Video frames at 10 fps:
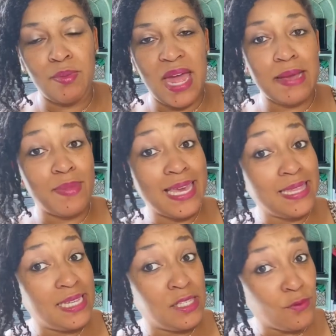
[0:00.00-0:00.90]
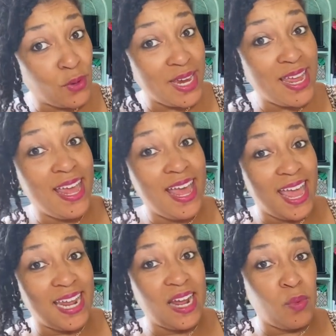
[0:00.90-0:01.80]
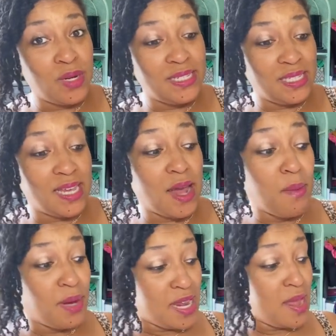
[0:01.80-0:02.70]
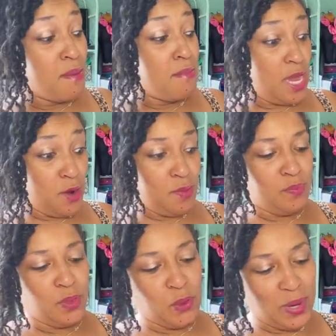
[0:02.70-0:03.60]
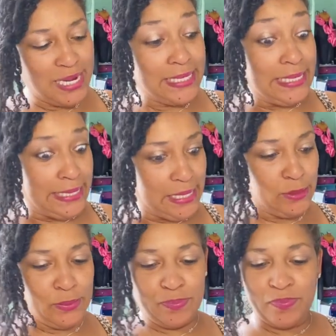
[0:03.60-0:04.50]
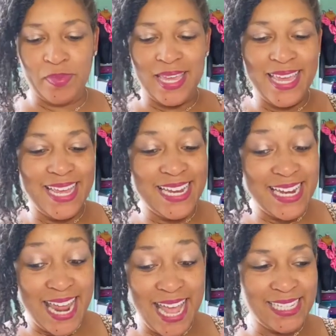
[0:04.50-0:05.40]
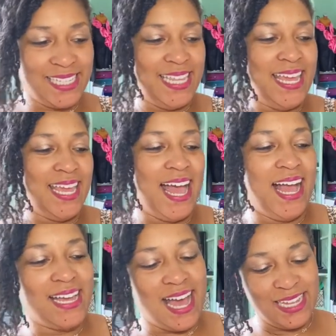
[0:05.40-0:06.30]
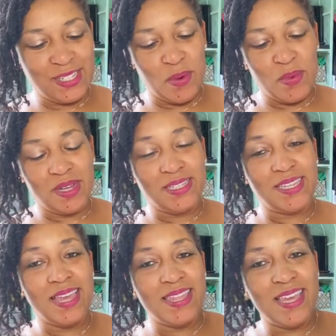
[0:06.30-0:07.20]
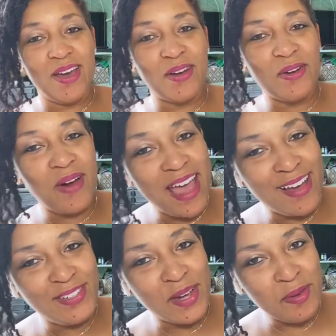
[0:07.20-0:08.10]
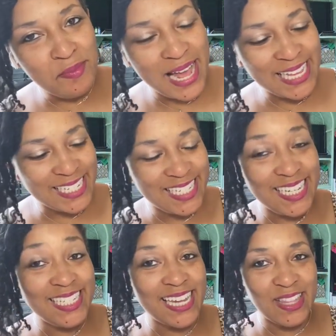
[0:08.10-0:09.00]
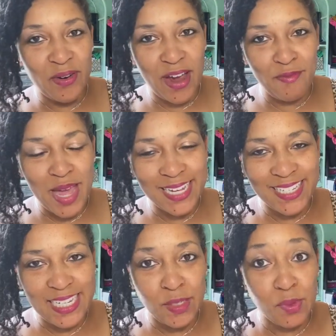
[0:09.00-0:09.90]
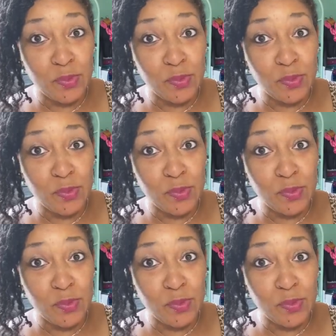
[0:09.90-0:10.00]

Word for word: back, making these free and a one cent money maker. Great deal. Next thing I got was the Kraft mac and cheese. Now, the Kraft mac and cheese was